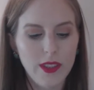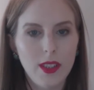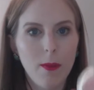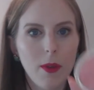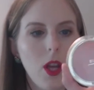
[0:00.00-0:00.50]
is
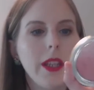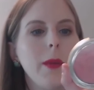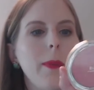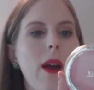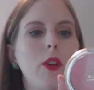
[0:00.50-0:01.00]
the
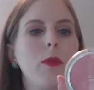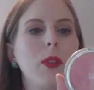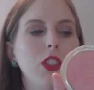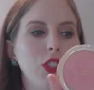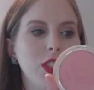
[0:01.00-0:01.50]
Milani Powder
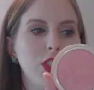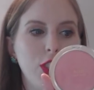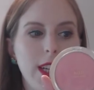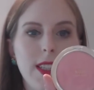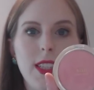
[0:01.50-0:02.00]
Blush in the
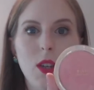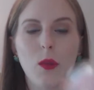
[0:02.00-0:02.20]
shade Tea